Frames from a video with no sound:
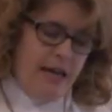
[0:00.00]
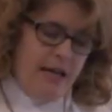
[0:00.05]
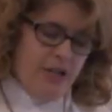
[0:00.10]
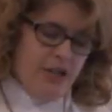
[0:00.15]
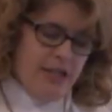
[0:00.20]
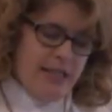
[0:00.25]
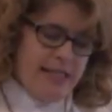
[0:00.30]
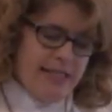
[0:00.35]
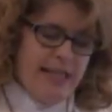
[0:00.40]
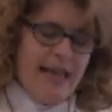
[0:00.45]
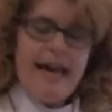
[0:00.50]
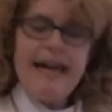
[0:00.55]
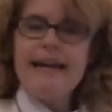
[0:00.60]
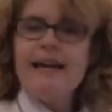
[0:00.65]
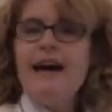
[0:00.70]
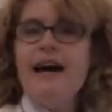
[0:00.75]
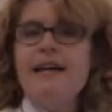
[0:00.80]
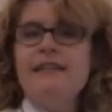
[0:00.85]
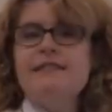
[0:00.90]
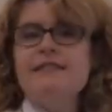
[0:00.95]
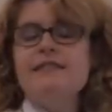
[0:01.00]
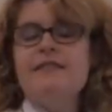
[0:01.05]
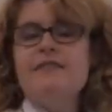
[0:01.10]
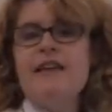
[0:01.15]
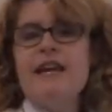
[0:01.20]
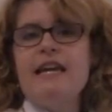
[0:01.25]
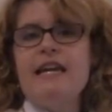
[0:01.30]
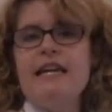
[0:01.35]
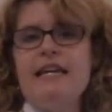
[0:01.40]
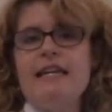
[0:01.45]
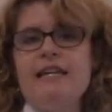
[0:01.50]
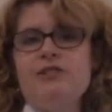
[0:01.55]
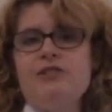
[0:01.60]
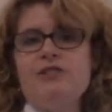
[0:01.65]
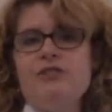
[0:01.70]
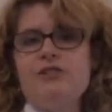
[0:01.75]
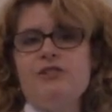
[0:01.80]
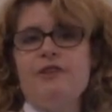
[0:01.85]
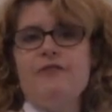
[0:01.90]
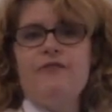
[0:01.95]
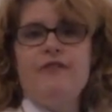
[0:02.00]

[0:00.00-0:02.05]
Just like us, they each